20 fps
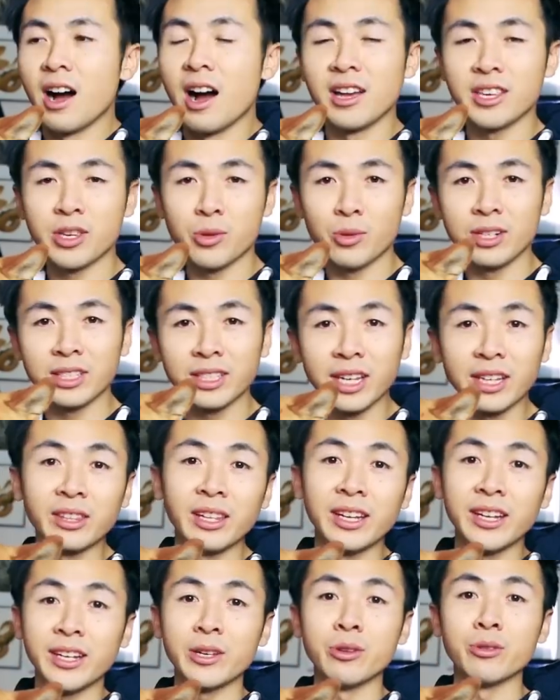I just want to say
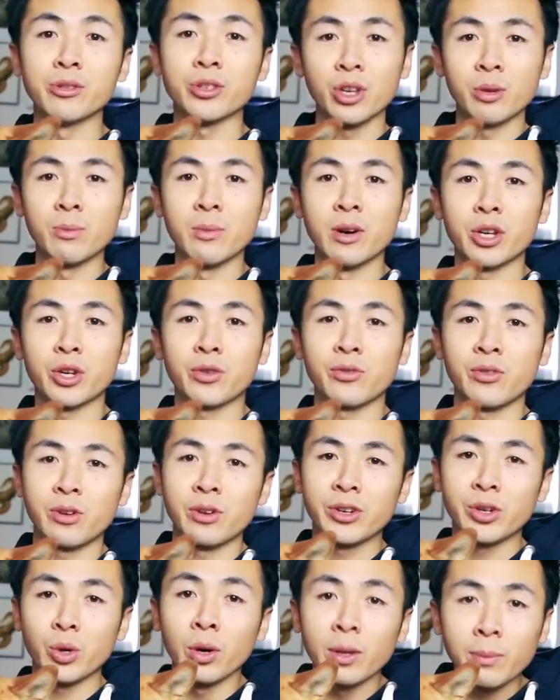thank you so much
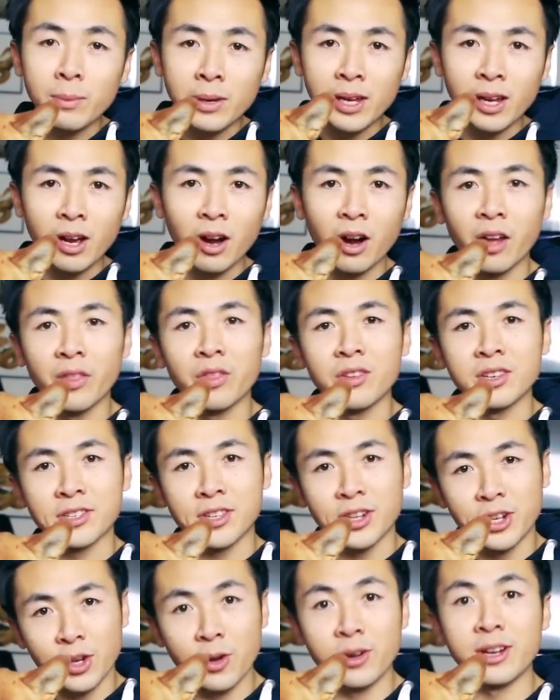for joining me on
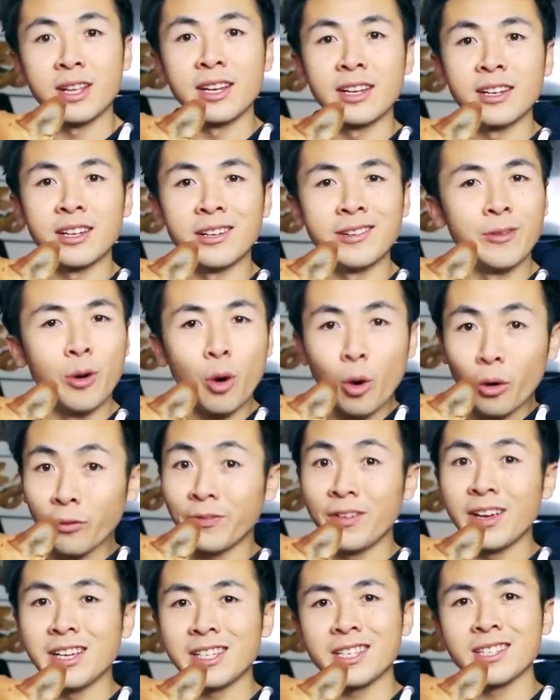this journey. You know,
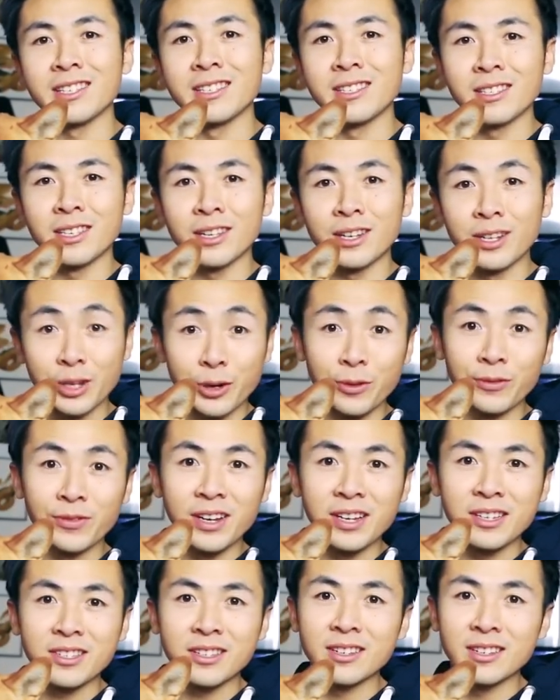old faces, new
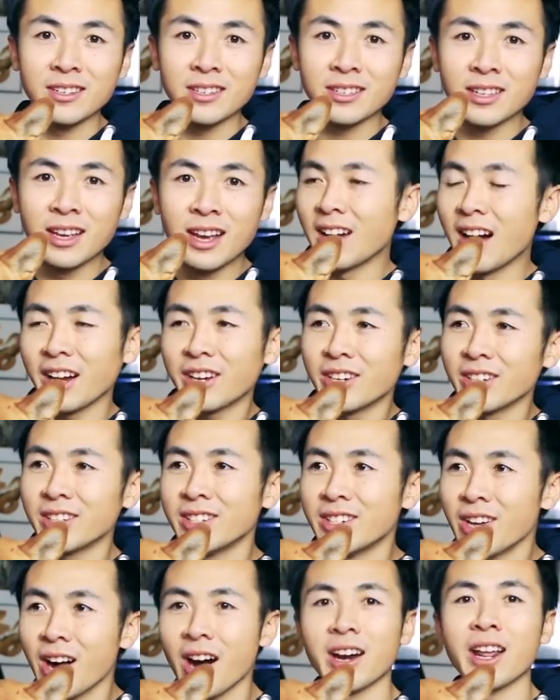faces. I
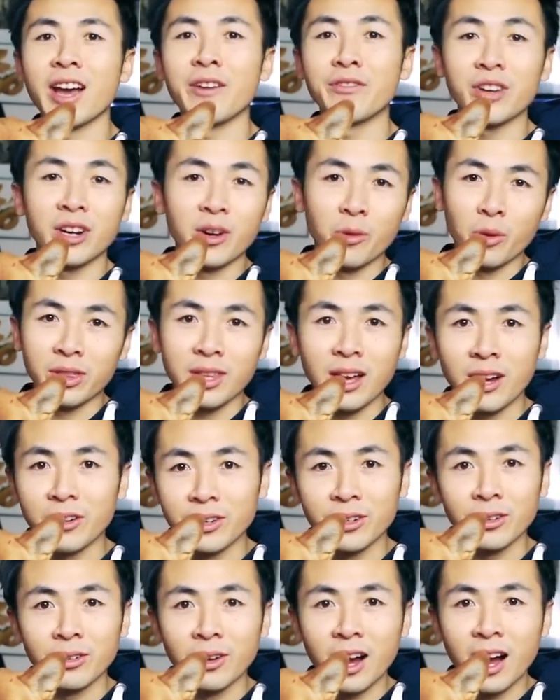could not have done it without
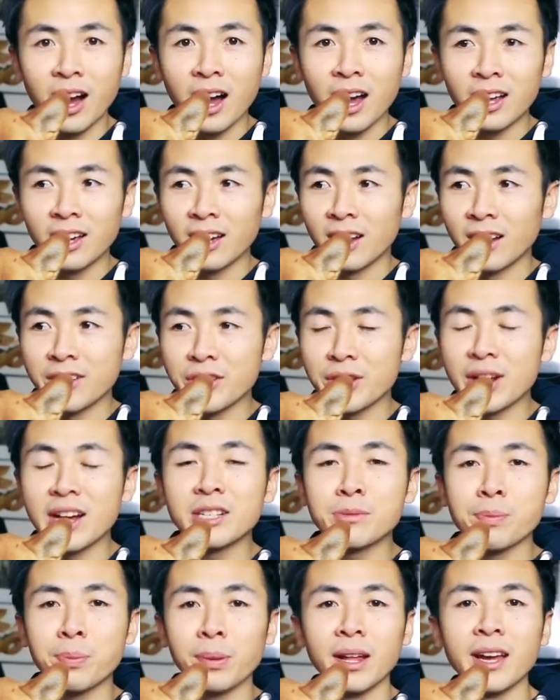you. You
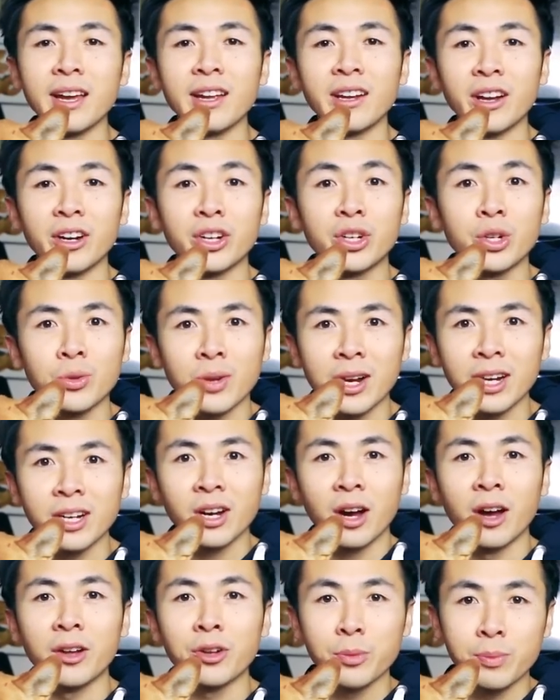guys play a direct
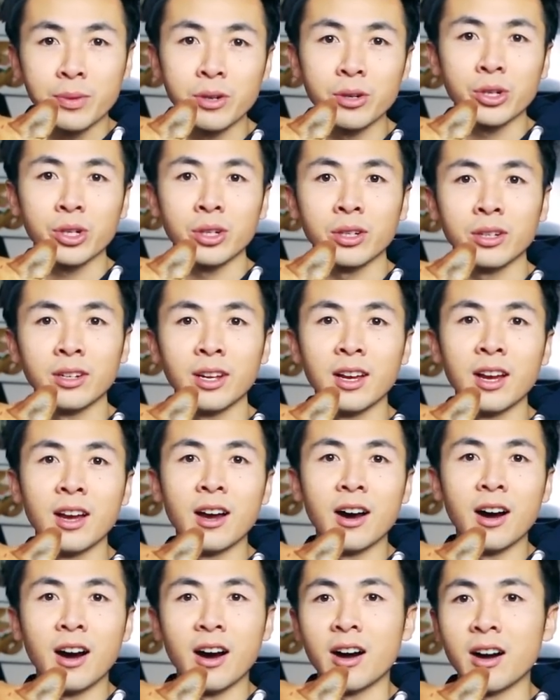contribution
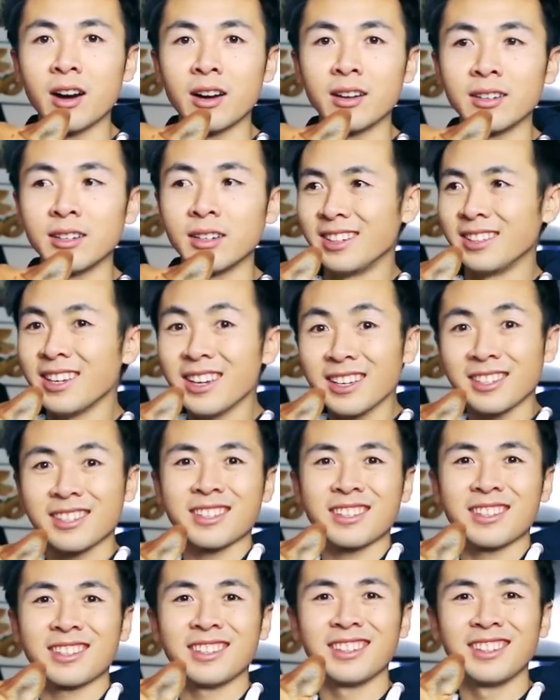on
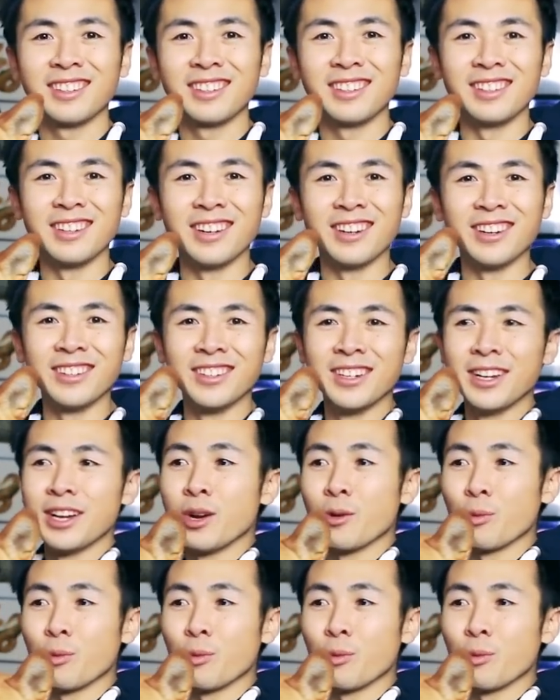this, you know?